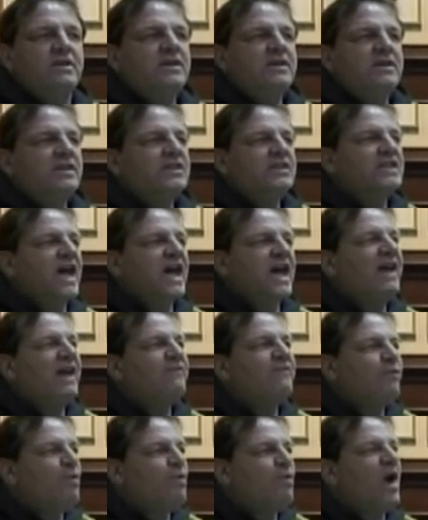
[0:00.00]
is
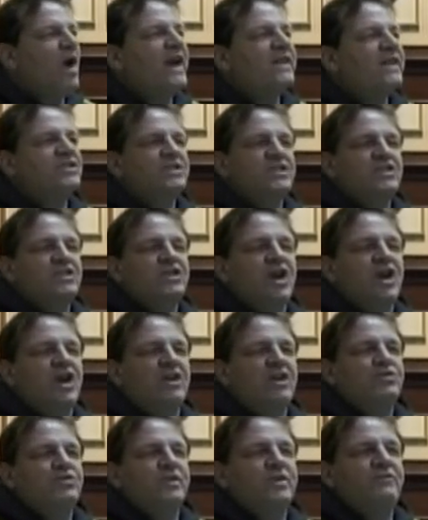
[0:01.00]
I've watched this
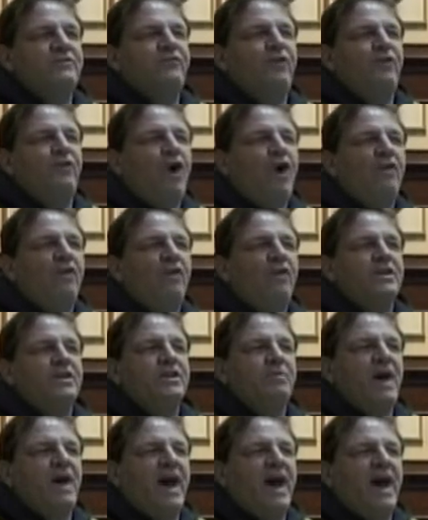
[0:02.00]
country fall into
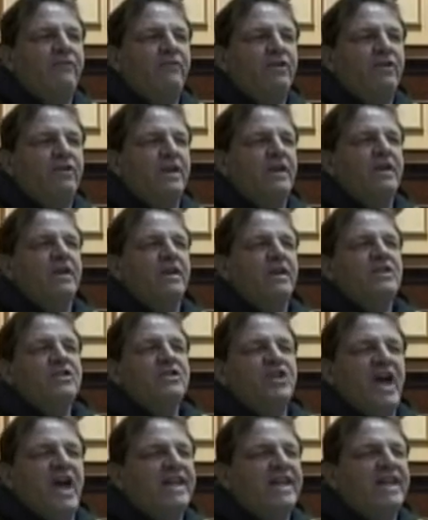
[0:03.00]
poverty.
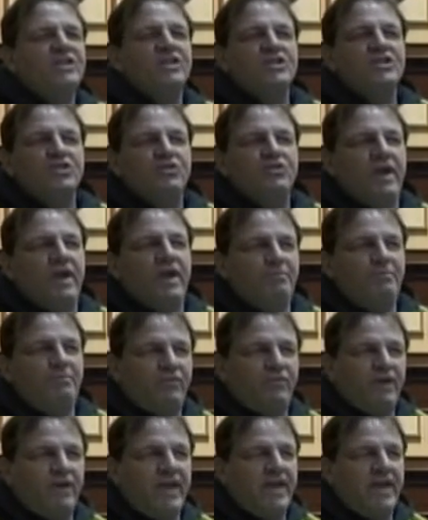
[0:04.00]
Johnson's great
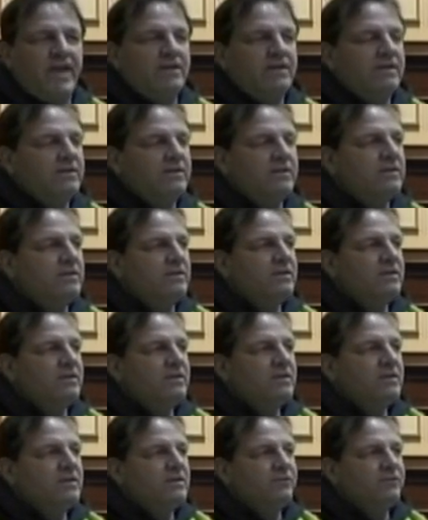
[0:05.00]
plan
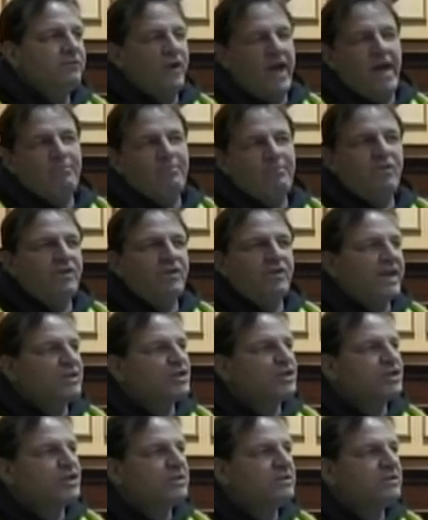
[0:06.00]
for
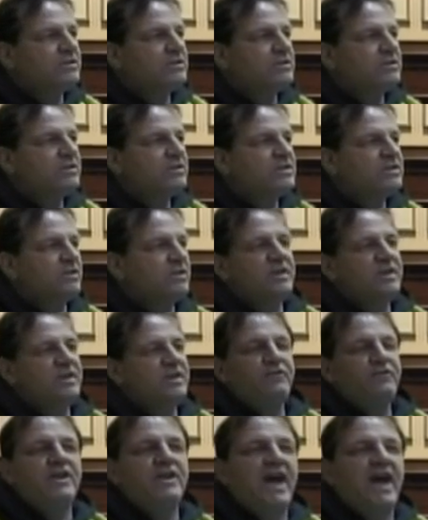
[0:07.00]
Appalachia to
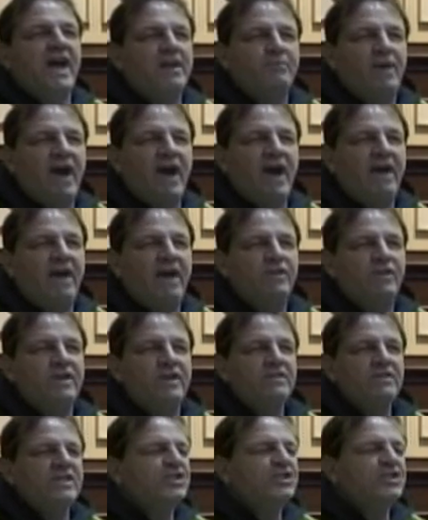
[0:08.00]
lift it out of poverty,
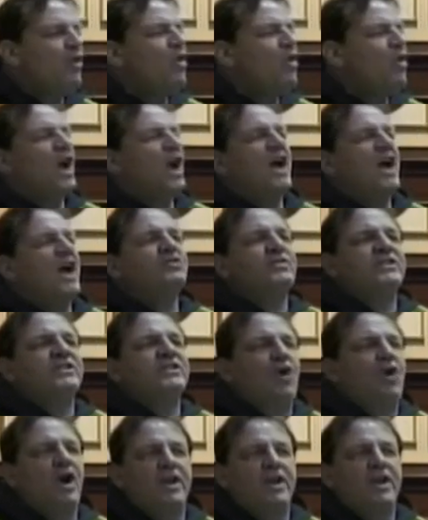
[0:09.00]
this whole country's
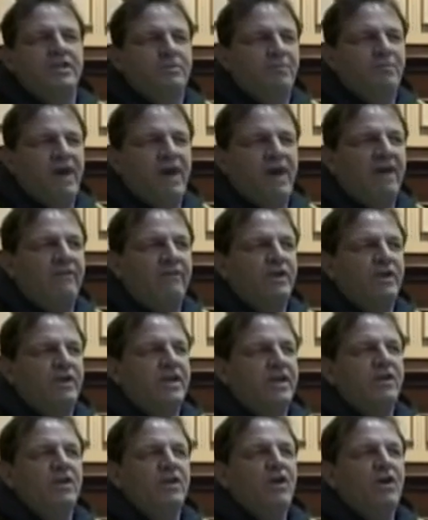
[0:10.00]
gone into poverty.
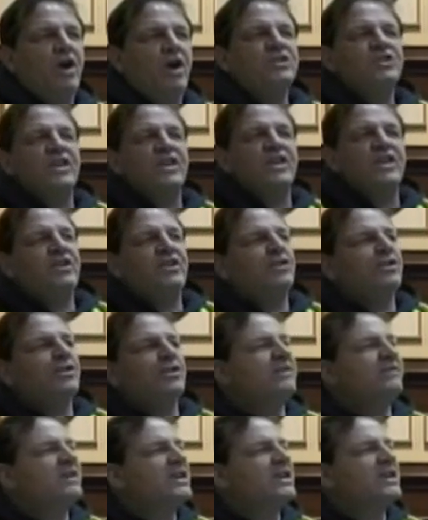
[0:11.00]
Our standard of
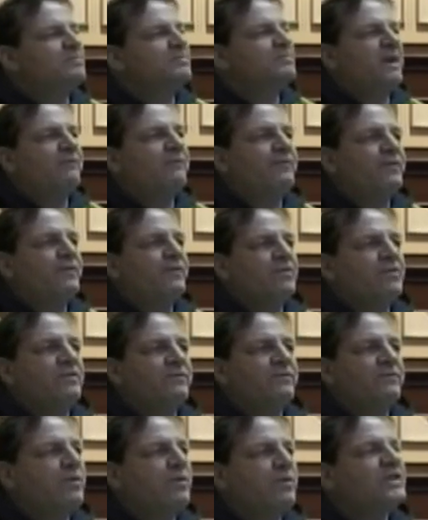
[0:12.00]
living has been
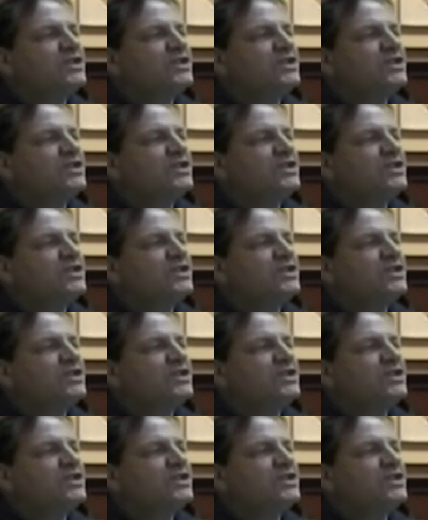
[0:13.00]
very